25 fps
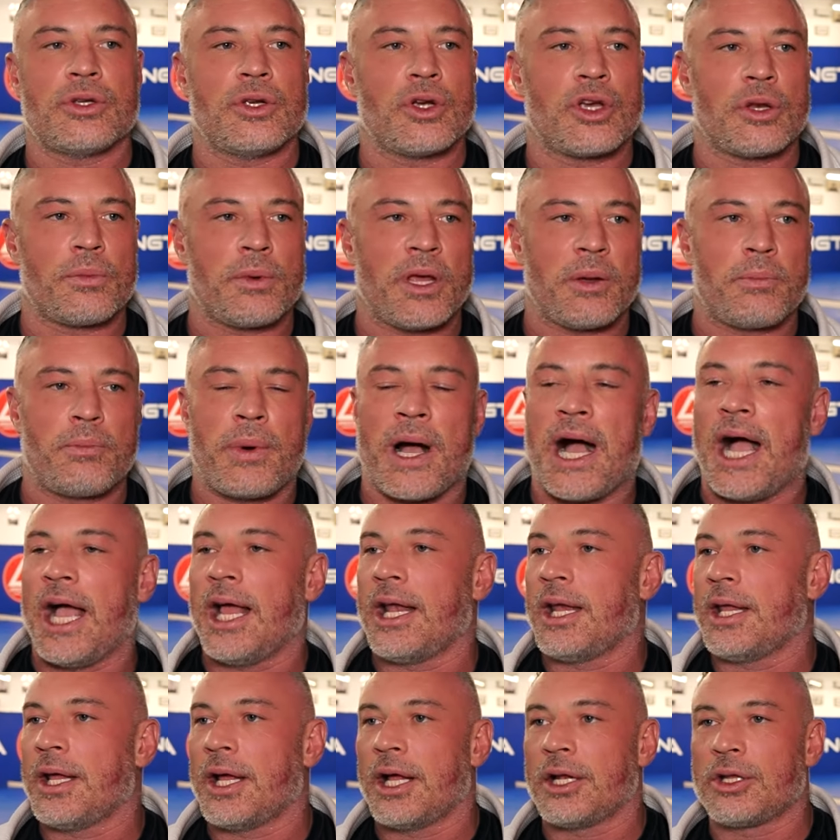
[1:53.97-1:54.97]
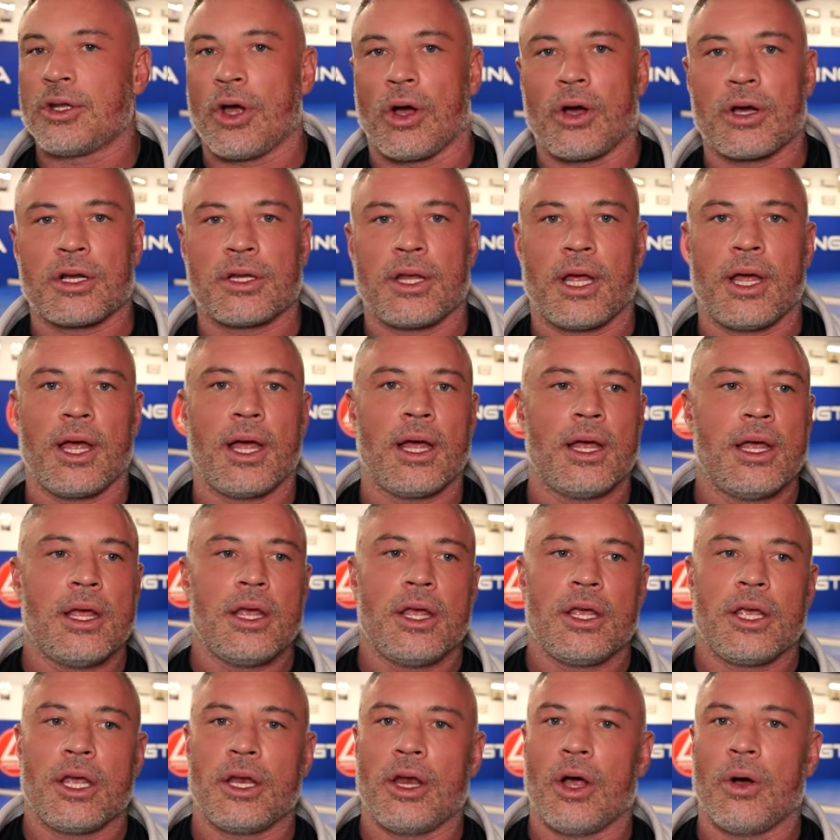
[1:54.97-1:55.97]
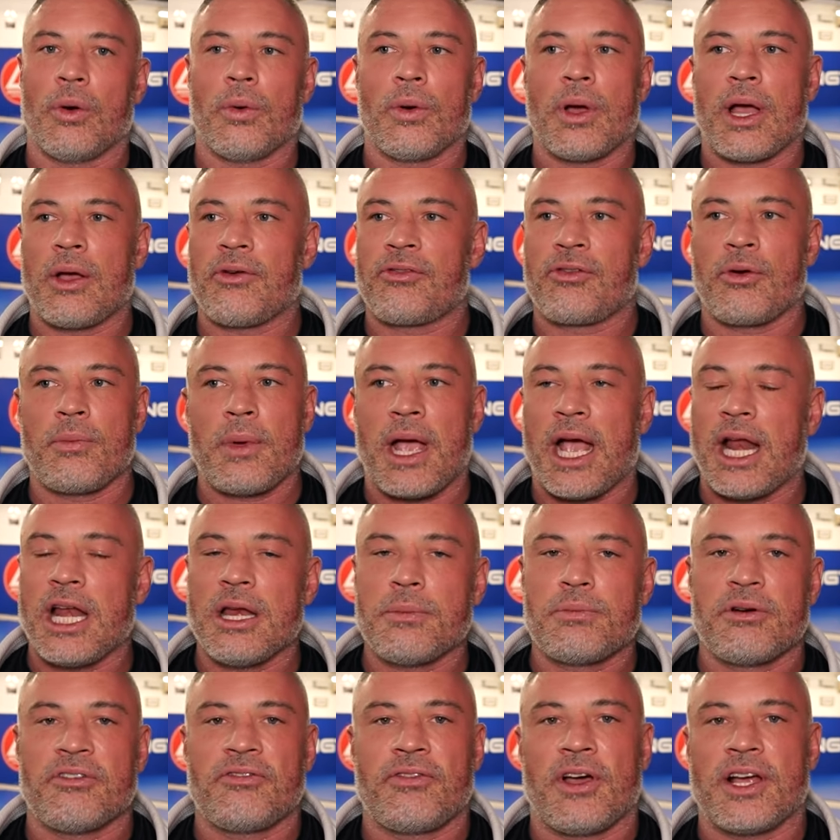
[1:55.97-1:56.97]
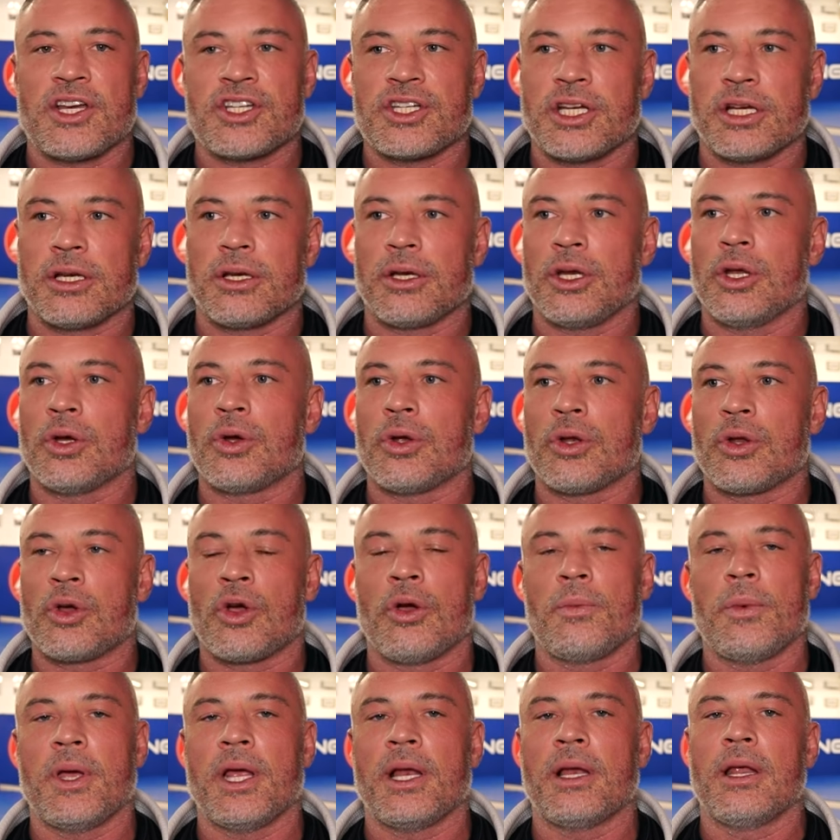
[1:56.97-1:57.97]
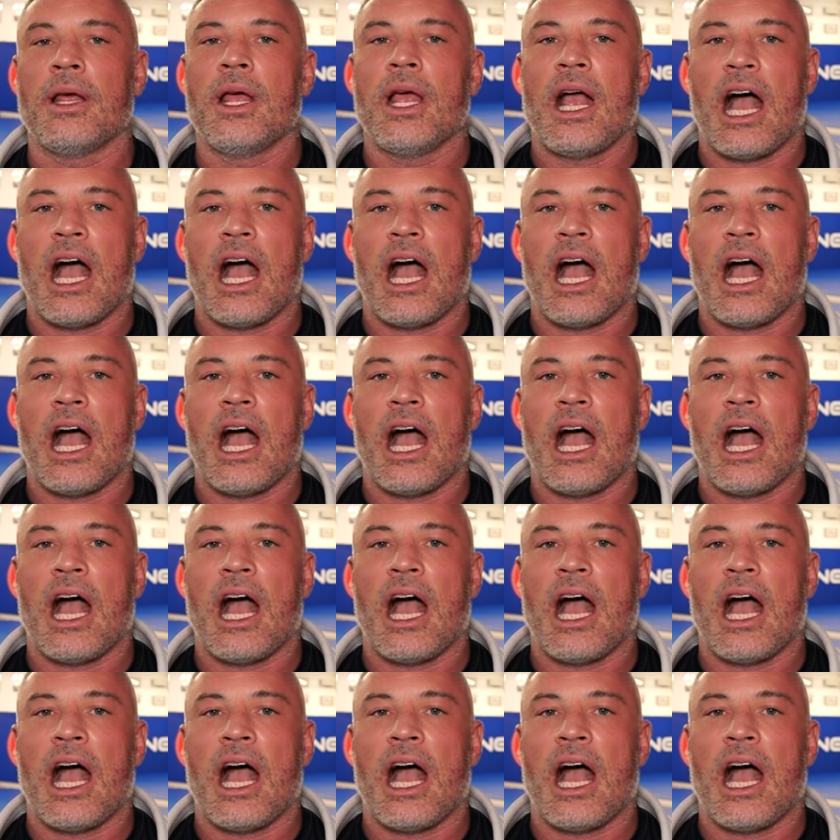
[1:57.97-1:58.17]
You could be a pilot, a doctor, you know, from any profession, you could come in,